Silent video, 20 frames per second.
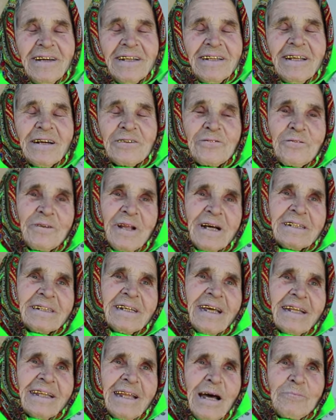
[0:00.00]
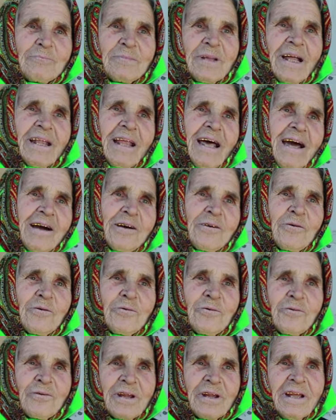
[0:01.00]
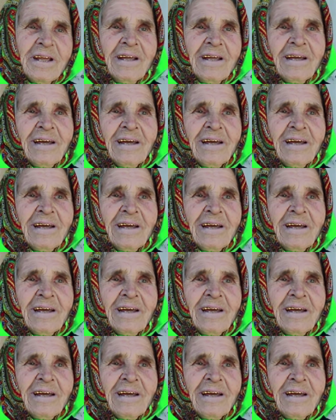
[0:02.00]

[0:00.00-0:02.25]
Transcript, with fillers: There is Rahman's graveyard far away,